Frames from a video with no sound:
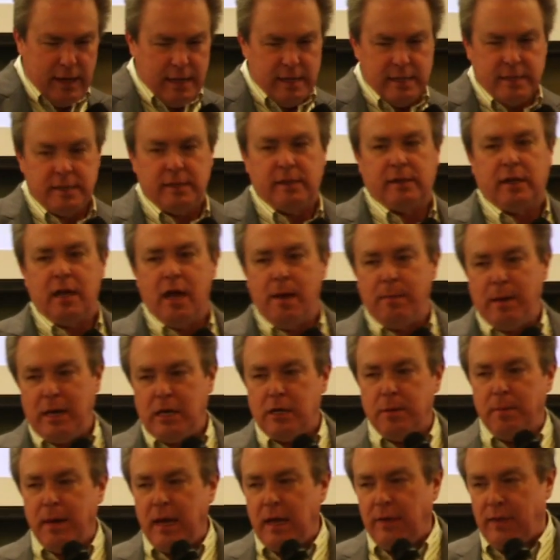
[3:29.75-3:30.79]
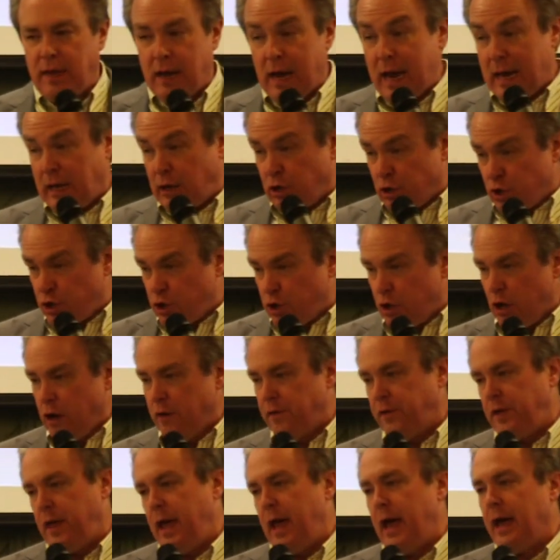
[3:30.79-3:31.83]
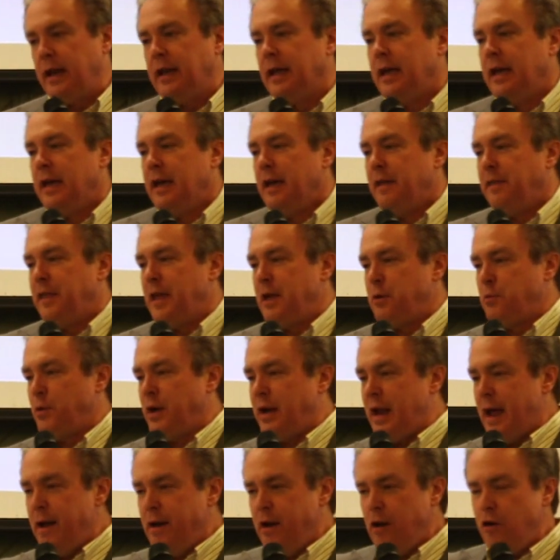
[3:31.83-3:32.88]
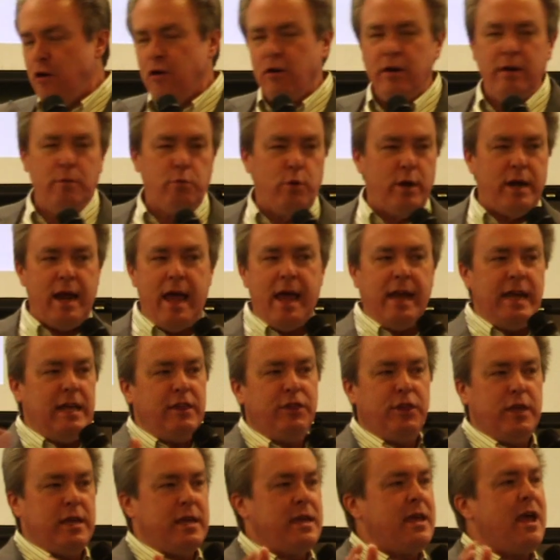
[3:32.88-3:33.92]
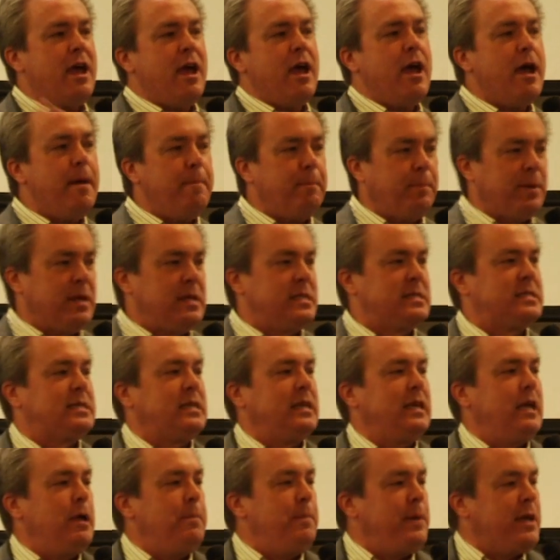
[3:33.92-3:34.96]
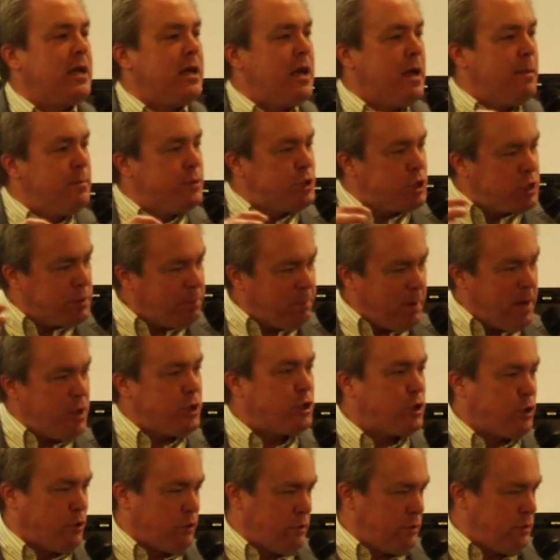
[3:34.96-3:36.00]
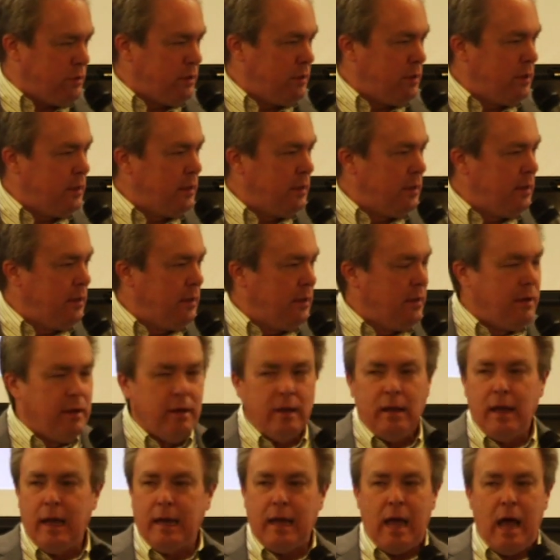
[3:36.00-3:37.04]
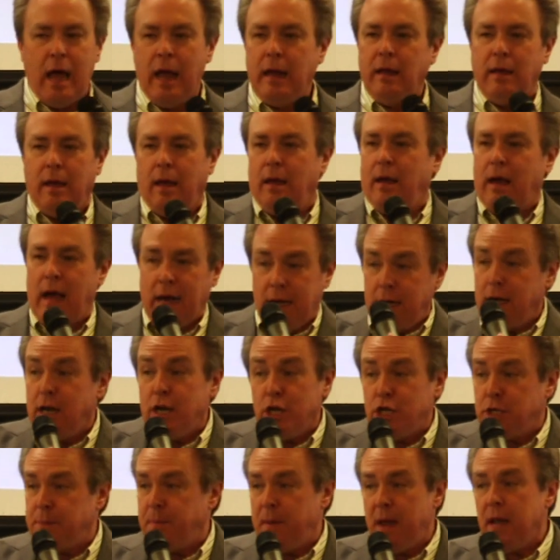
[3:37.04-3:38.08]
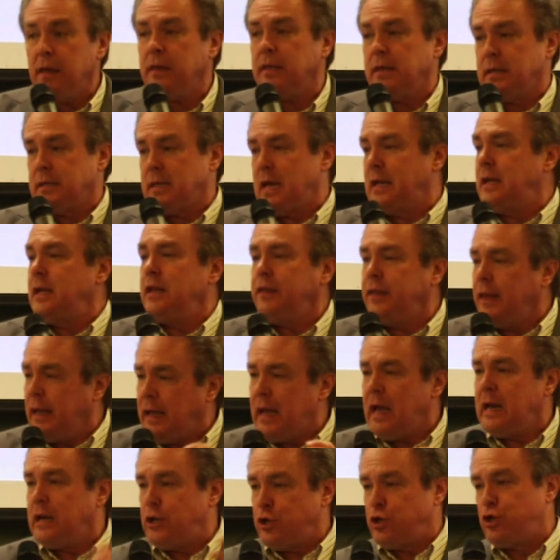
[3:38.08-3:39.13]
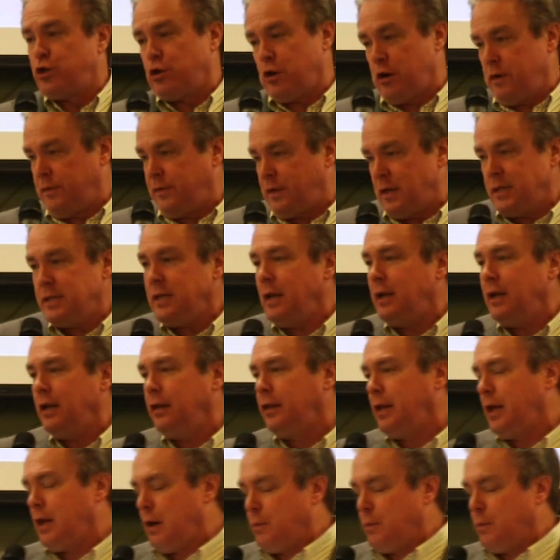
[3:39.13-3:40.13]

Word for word: is coming to me that I deserve that. Then whenever when anything happens, it becomes special like I, I didn't expect this. I didn't think I deserved this. I didn't think